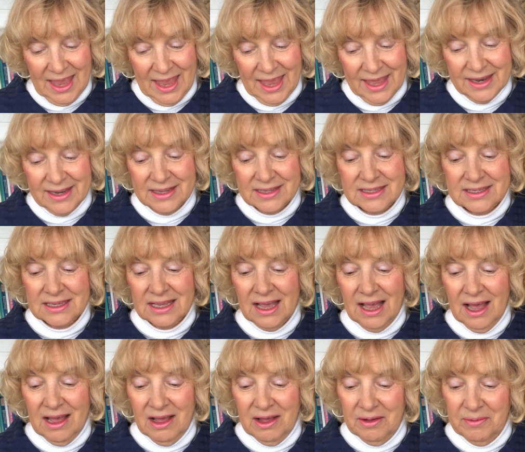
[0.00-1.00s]
And it's
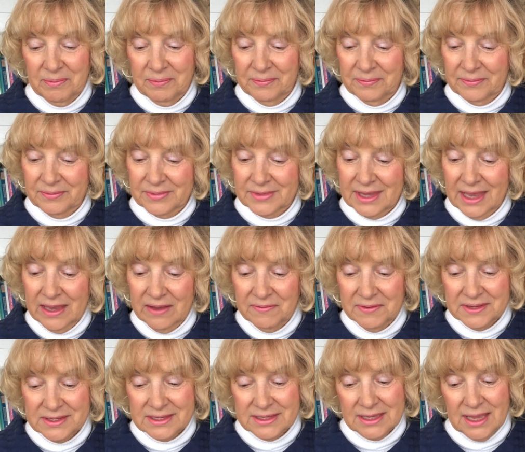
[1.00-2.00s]

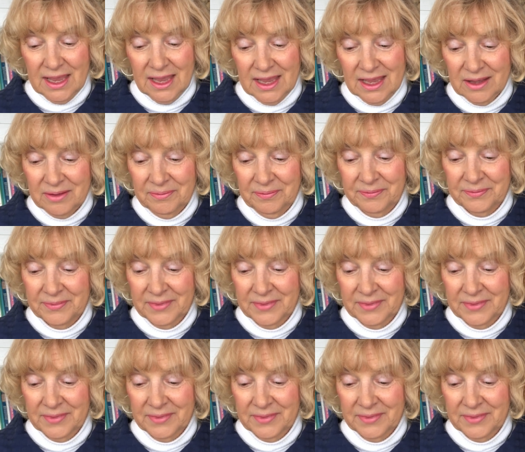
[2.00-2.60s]
David saying,